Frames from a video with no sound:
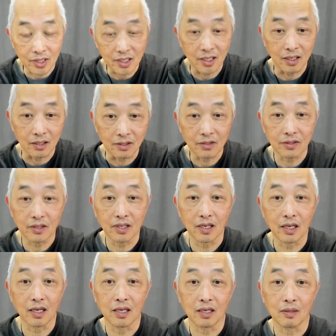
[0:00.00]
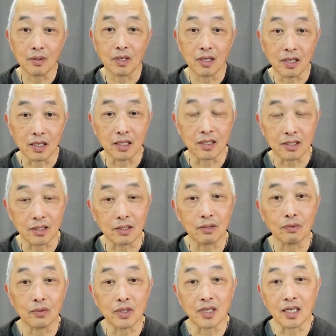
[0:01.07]
is the key to a light.
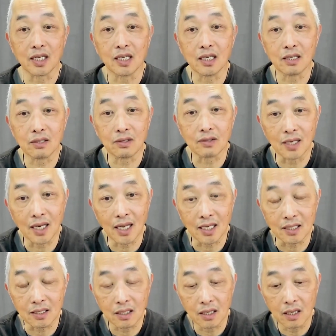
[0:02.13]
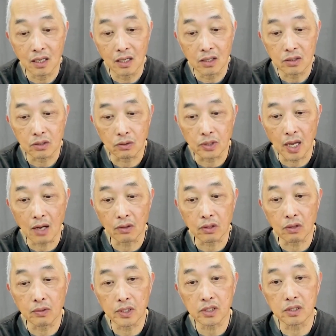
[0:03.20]
So now the question is, this
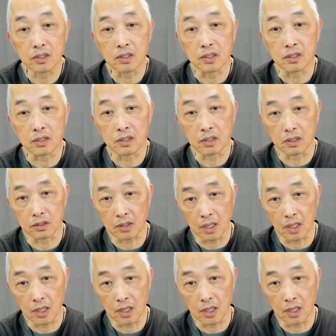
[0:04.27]
comes to today's